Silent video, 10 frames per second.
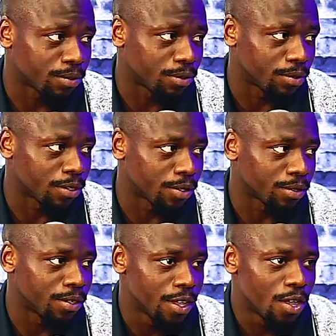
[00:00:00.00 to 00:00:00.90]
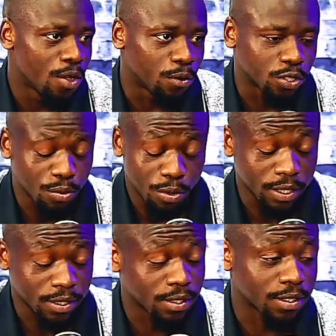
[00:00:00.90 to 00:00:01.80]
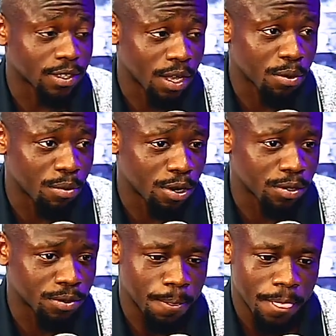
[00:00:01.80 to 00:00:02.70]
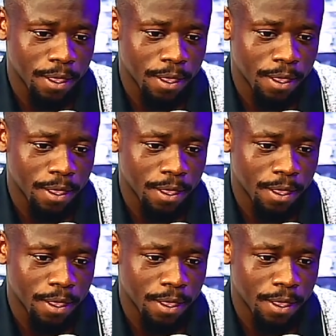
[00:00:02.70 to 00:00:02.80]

You know, what you bring to the table, bro.